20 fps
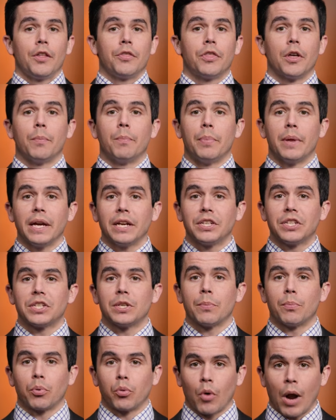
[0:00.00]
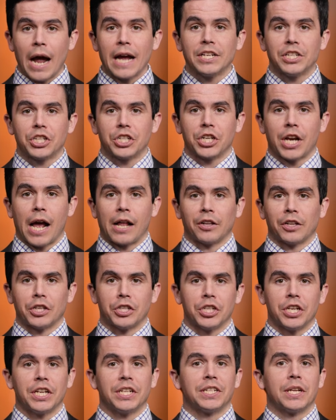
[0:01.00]
The big surprise
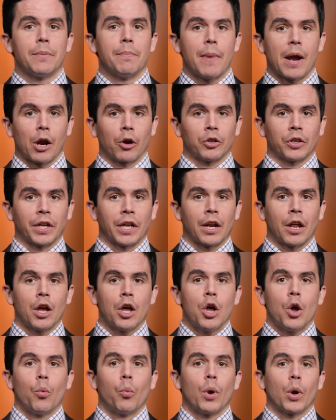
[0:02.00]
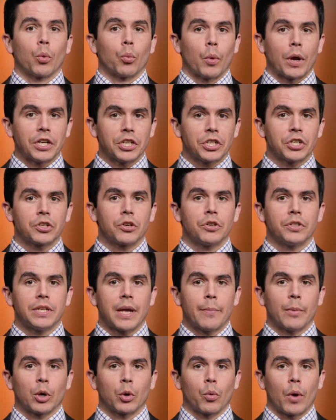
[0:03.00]
challenge is in Maryland, where registered
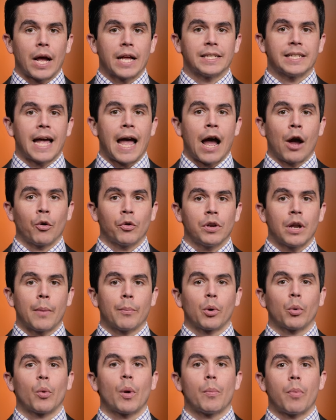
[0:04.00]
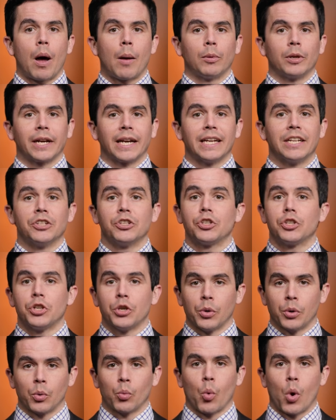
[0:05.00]
Democrats outnumber Republicans
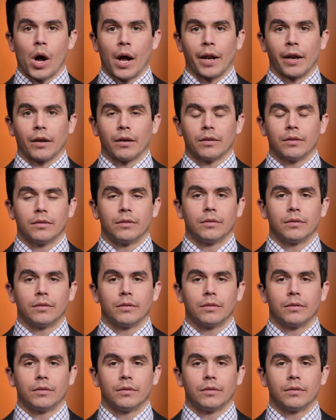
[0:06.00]
two to one.